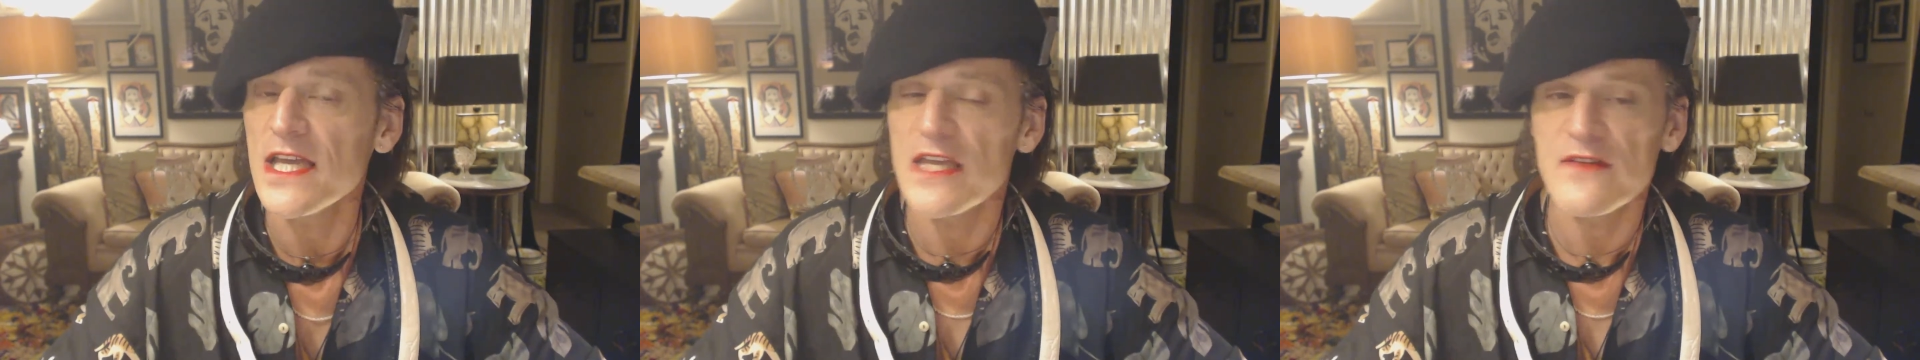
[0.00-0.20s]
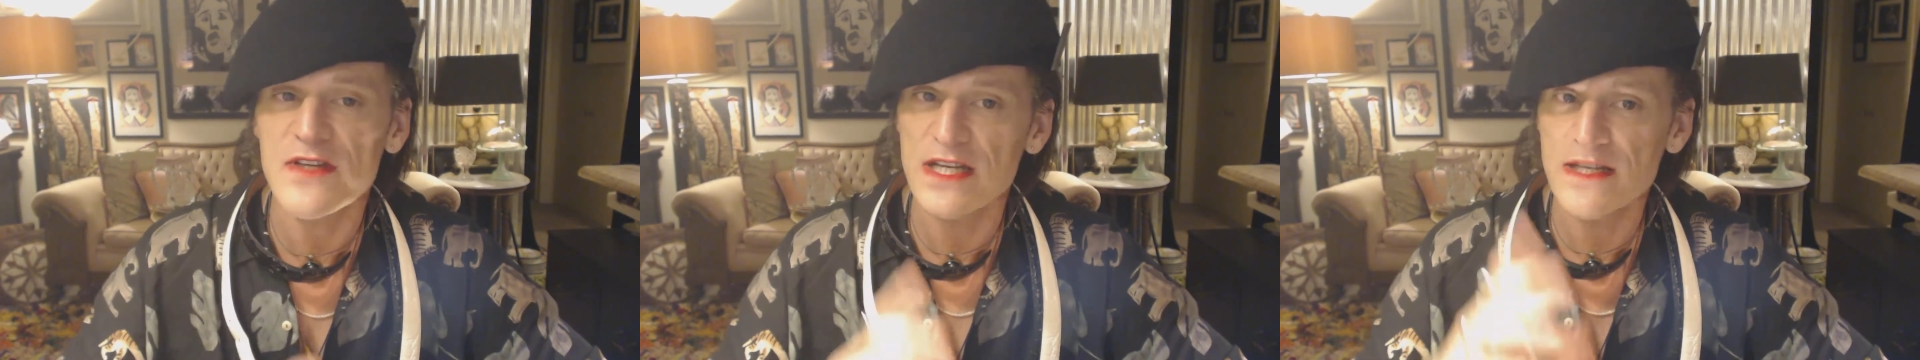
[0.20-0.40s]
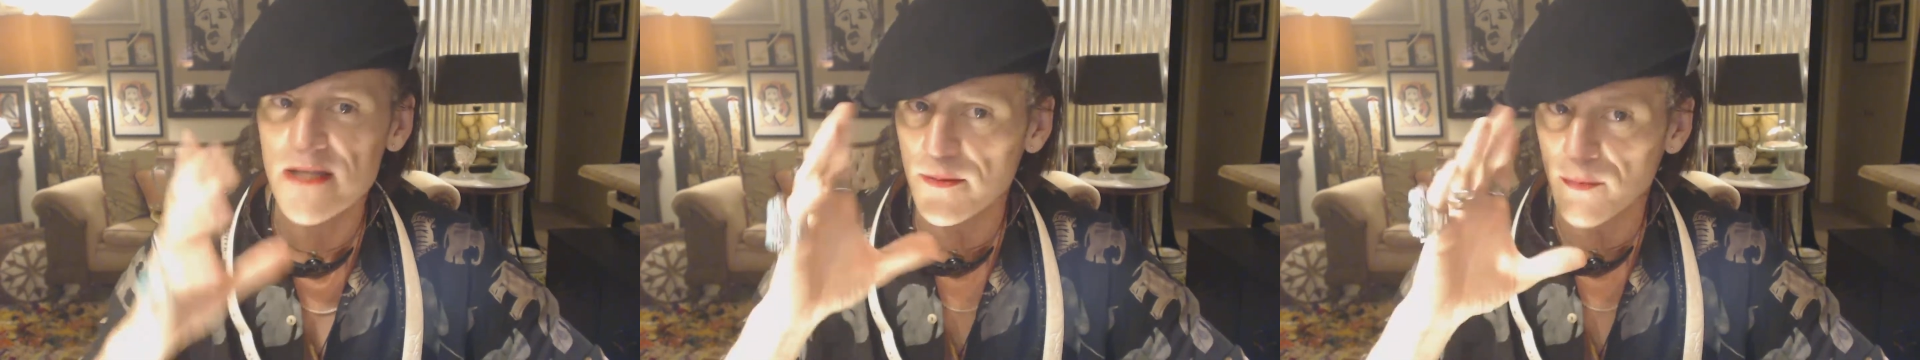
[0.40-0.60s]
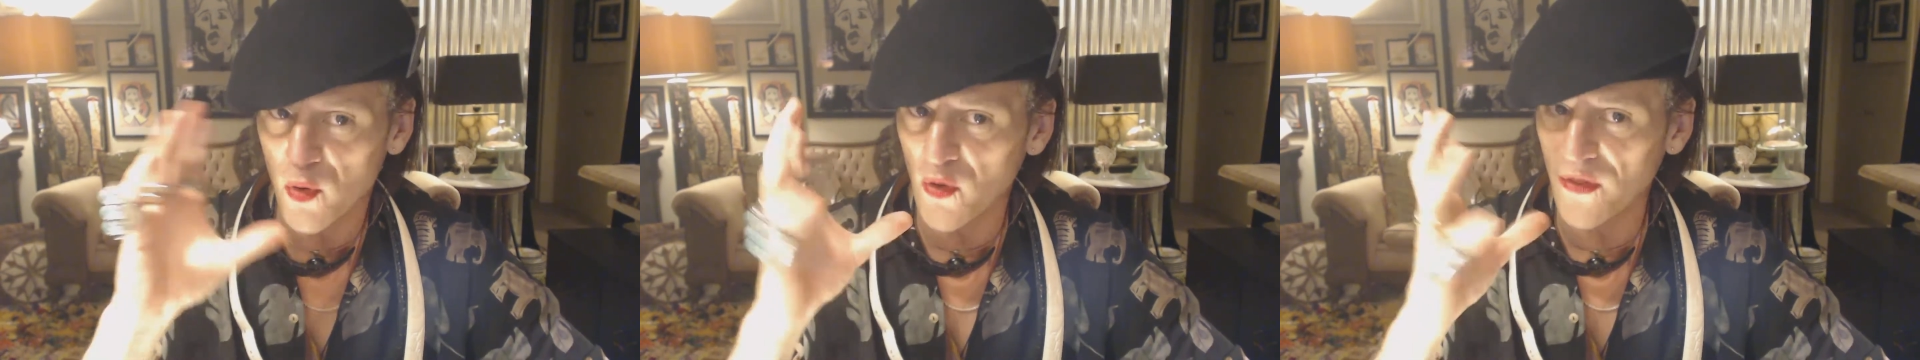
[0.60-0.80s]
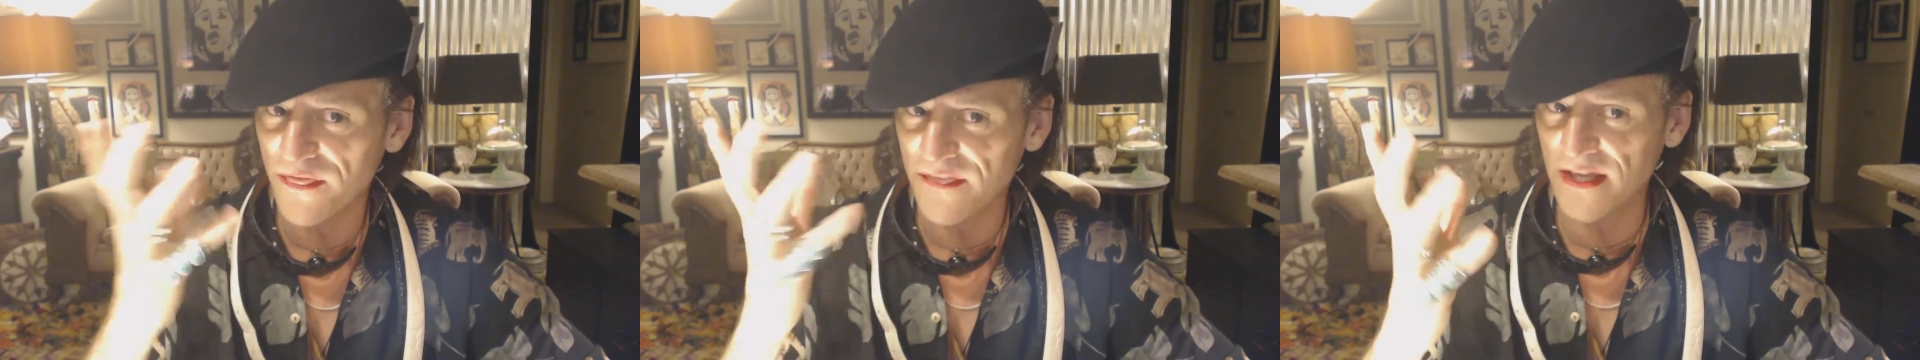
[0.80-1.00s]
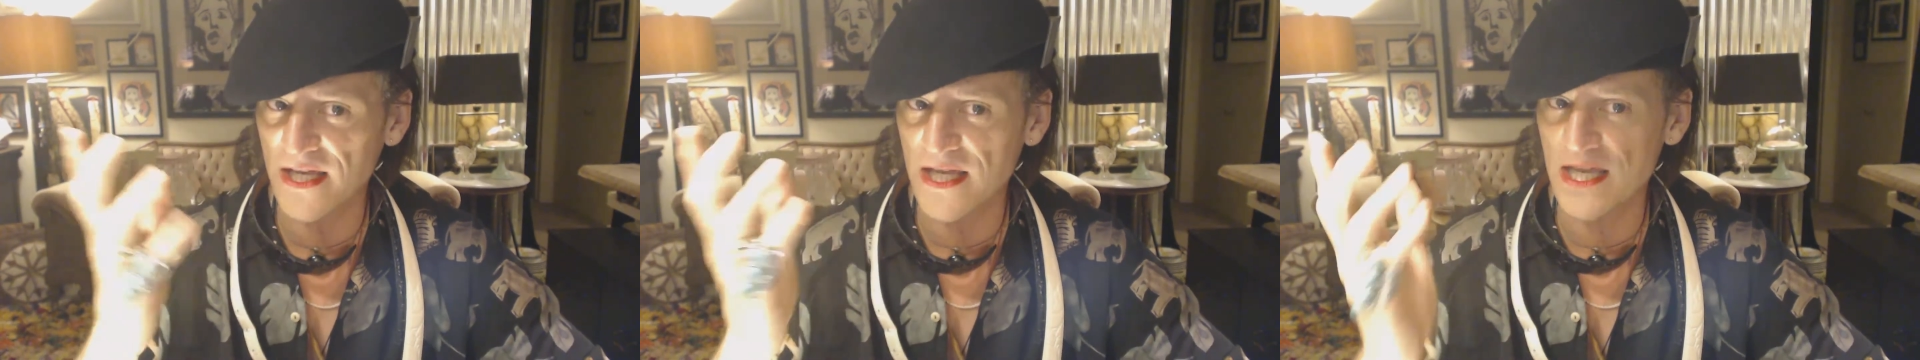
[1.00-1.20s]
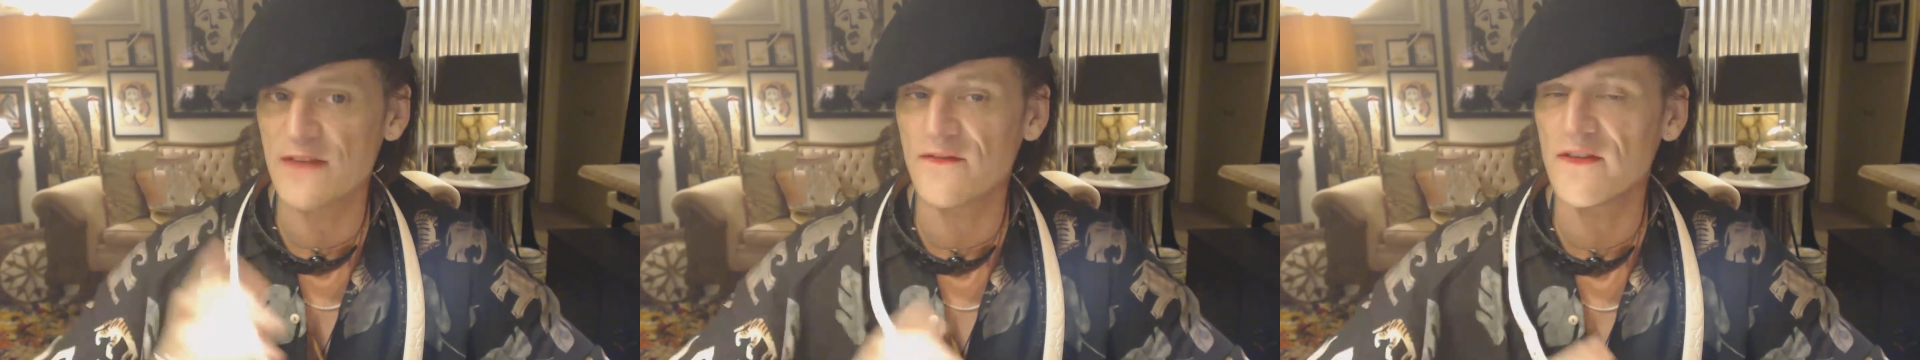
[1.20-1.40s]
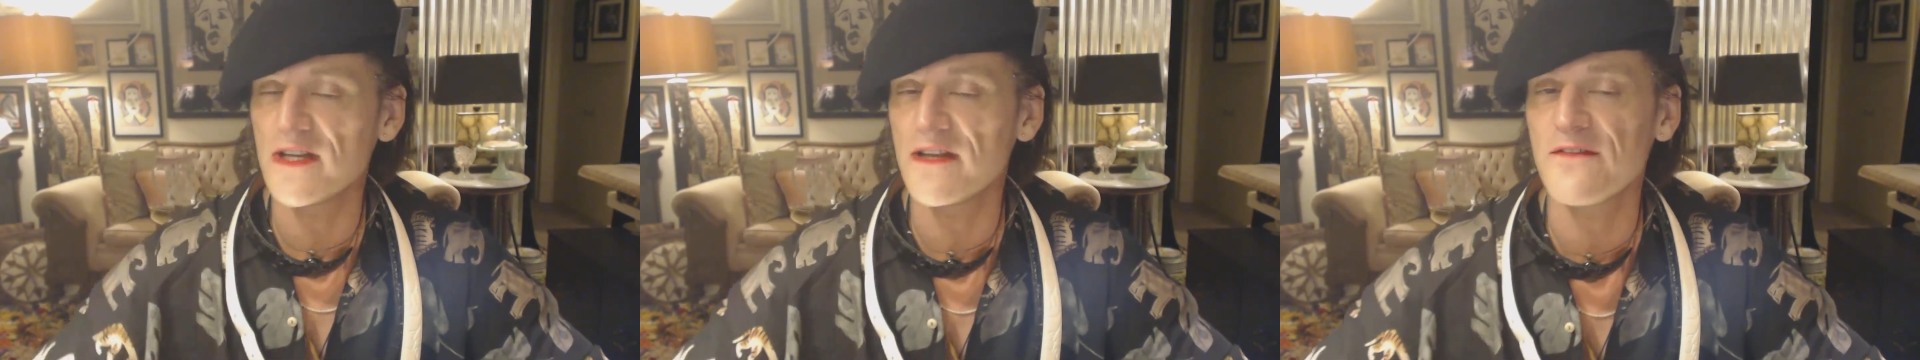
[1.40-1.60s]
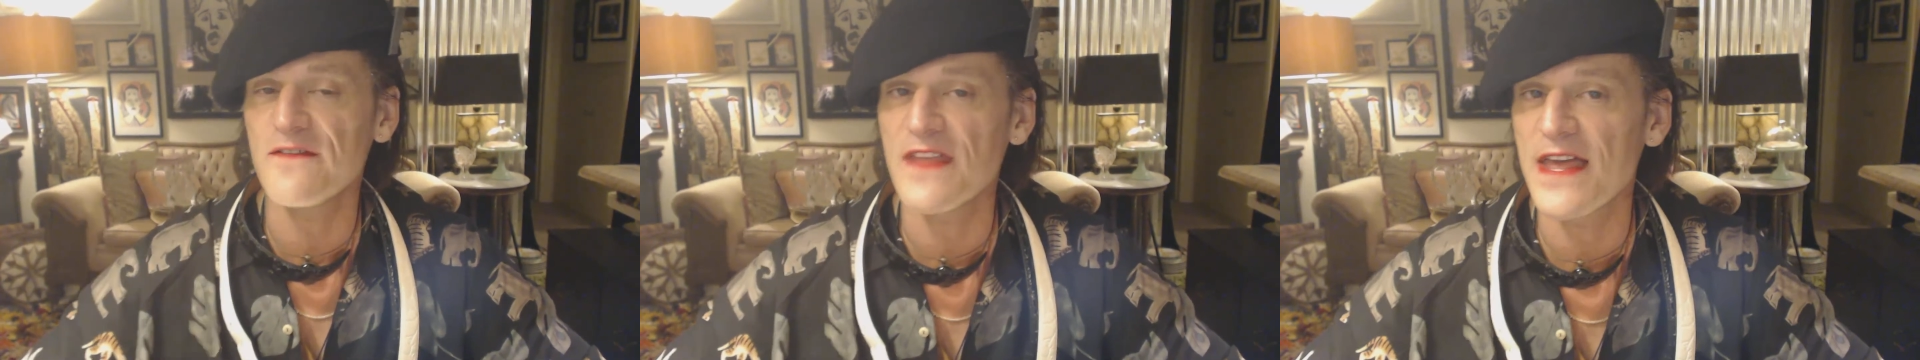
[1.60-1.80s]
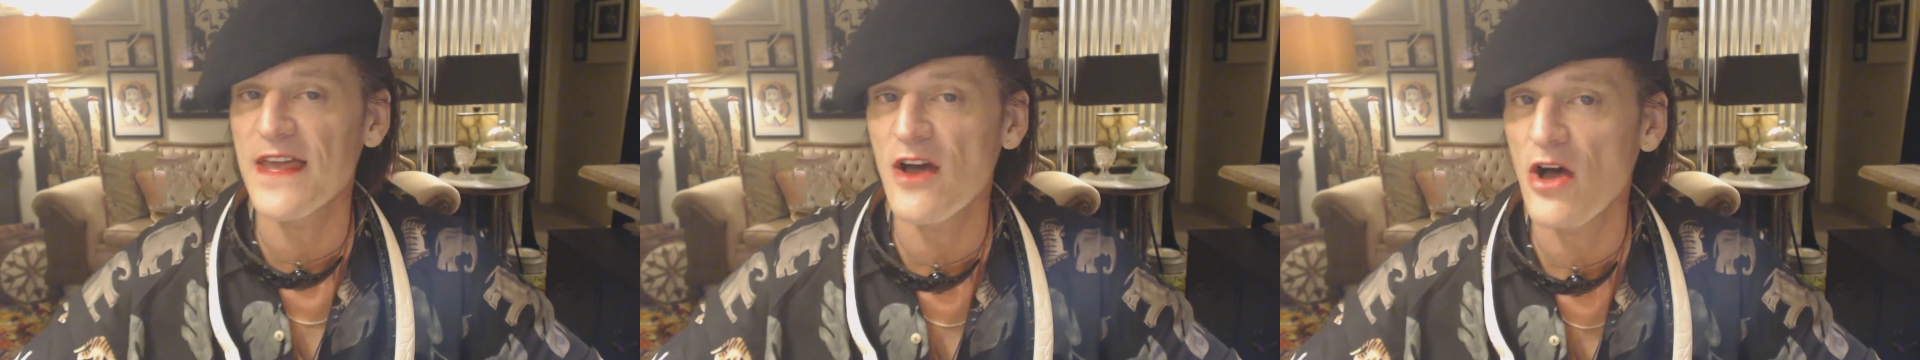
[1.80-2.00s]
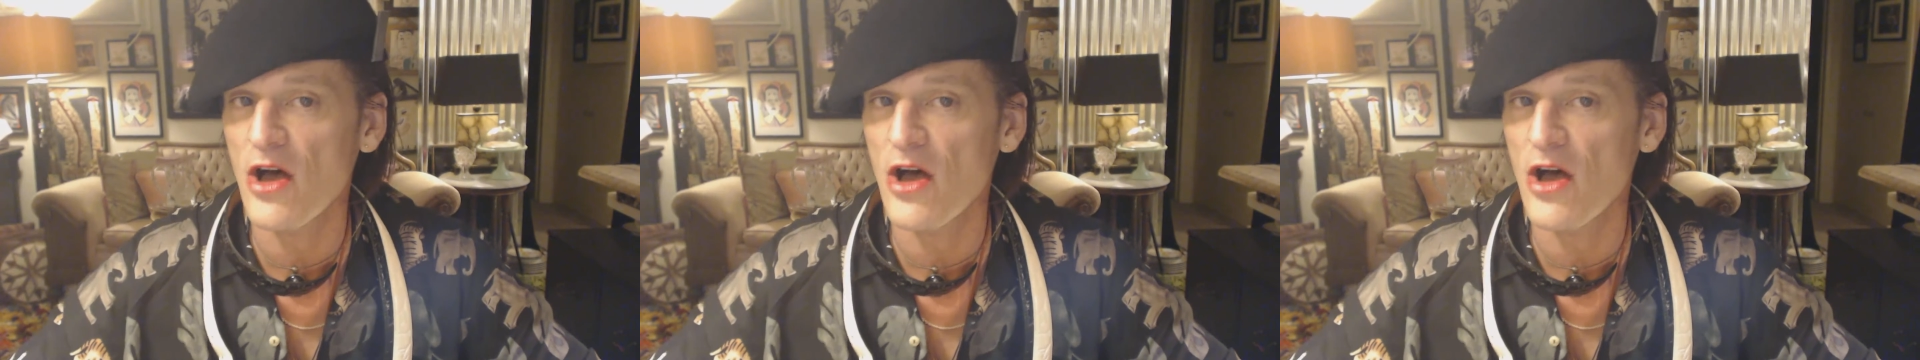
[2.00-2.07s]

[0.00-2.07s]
even in their poor thinking, even if they